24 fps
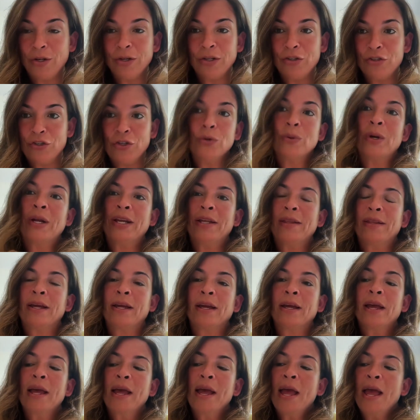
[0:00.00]
you can do
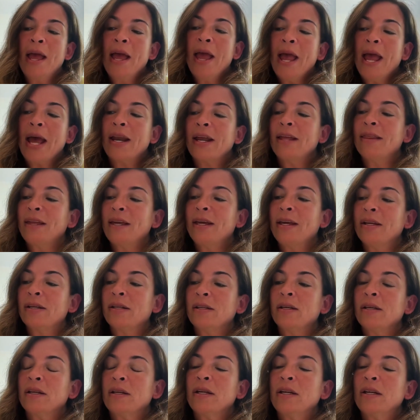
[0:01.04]
anything. And I
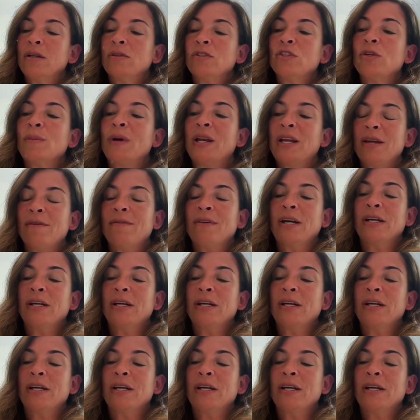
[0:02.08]
think, so many of